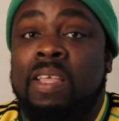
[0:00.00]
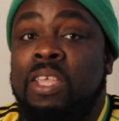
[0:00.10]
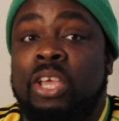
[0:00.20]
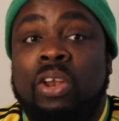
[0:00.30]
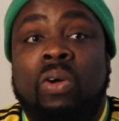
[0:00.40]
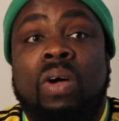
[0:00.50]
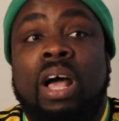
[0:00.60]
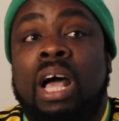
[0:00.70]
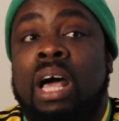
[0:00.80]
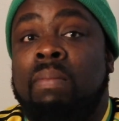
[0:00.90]
you know,
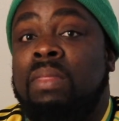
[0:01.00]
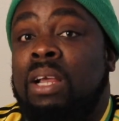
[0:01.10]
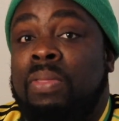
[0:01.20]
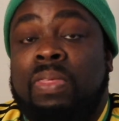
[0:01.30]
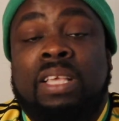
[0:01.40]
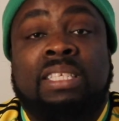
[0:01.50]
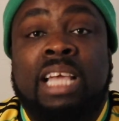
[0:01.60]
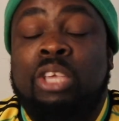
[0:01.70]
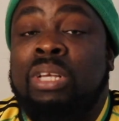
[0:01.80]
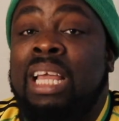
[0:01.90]
there are things
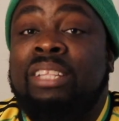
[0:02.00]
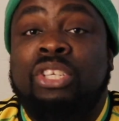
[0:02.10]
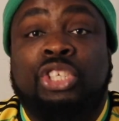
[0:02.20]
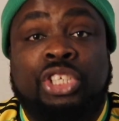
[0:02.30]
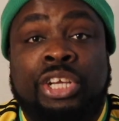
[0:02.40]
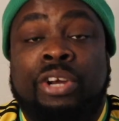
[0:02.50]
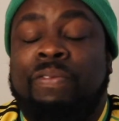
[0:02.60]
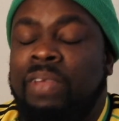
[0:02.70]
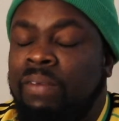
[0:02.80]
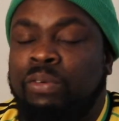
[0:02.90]
that you'd like to share,
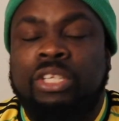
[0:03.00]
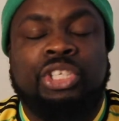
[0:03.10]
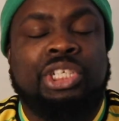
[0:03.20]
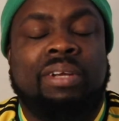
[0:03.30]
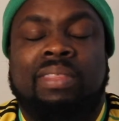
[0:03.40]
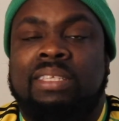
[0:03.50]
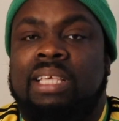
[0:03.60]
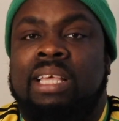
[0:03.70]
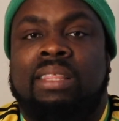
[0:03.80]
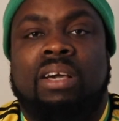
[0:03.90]
feel free to share this
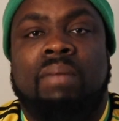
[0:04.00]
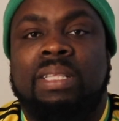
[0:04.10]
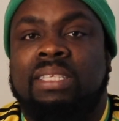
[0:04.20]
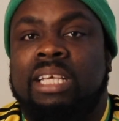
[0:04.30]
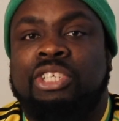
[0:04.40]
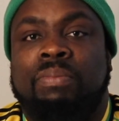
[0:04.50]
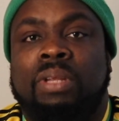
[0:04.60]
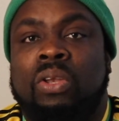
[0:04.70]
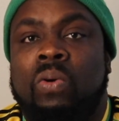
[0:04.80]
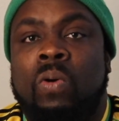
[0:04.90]
in the comment section
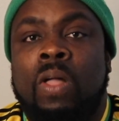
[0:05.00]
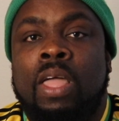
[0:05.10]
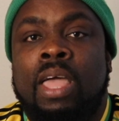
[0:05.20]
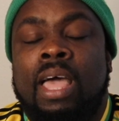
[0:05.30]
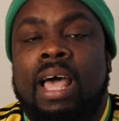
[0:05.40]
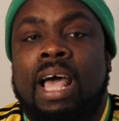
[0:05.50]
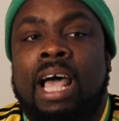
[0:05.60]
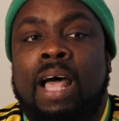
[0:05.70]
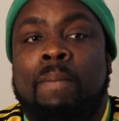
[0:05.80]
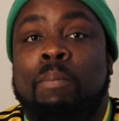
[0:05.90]
below.
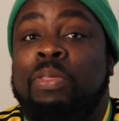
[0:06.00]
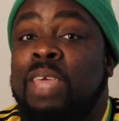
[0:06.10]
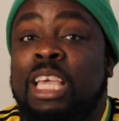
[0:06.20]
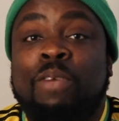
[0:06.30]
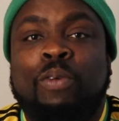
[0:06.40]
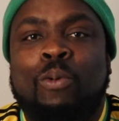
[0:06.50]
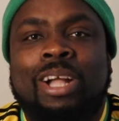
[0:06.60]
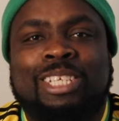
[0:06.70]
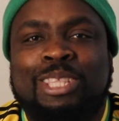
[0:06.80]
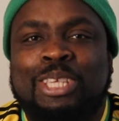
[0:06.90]
But thank you for
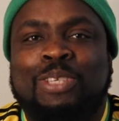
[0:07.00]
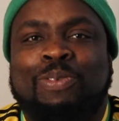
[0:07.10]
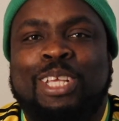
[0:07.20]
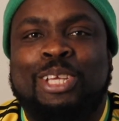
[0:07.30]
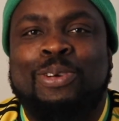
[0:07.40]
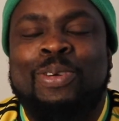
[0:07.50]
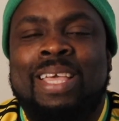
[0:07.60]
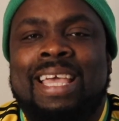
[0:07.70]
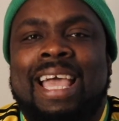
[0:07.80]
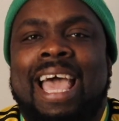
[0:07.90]
watching this video.
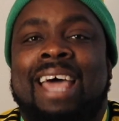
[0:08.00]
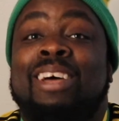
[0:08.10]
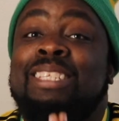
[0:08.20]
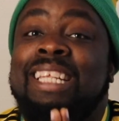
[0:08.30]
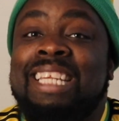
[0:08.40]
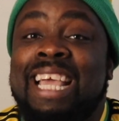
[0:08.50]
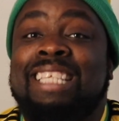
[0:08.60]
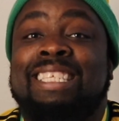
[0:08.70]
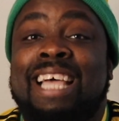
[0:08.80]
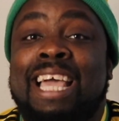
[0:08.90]
And until
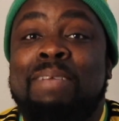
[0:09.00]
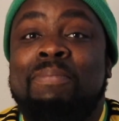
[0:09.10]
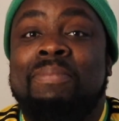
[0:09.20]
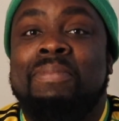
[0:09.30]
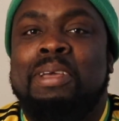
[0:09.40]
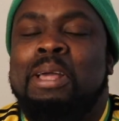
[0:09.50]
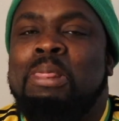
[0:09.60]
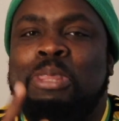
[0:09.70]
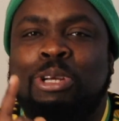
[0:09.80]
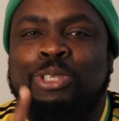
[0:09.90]
next time,
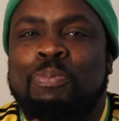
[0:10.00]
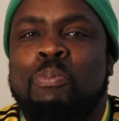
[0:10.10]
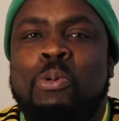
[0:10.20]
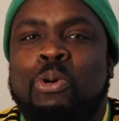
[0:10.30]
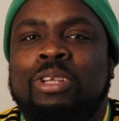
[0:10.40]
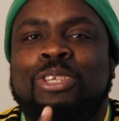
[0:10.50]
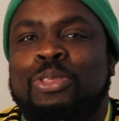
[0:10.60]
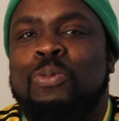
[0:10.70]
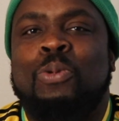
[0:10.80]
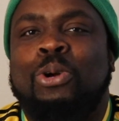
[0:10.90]
there's more to
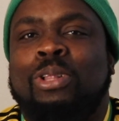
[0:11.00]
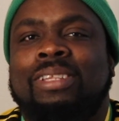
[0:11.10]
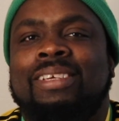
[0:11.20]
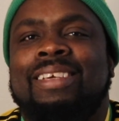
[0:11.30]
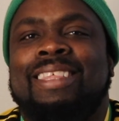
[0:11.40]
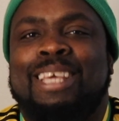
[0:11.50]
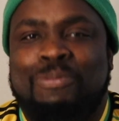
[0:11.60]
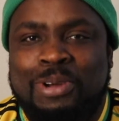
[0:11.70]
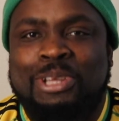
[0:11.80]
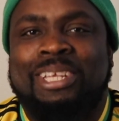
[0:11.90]
the world than
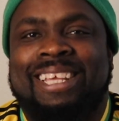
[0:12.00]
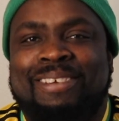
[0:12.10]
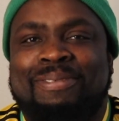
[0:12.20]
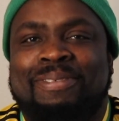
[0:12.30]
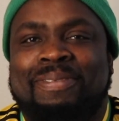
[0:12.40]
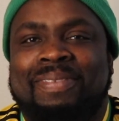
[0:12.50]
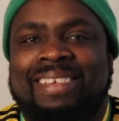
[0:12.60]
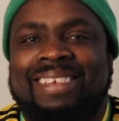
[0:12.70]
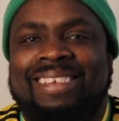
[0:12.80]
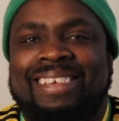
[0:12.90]
where you live.
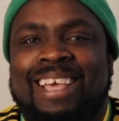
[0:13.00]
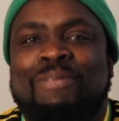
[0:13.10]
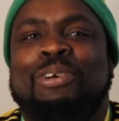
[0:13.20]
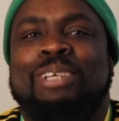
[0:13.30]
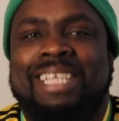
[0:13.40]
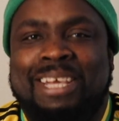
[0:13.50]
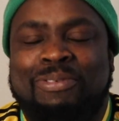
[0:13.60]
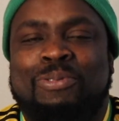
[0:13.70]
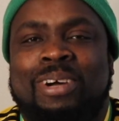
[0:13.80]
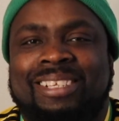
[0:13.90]
Have a good day,
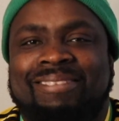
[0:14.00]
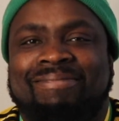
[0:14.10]
everyone.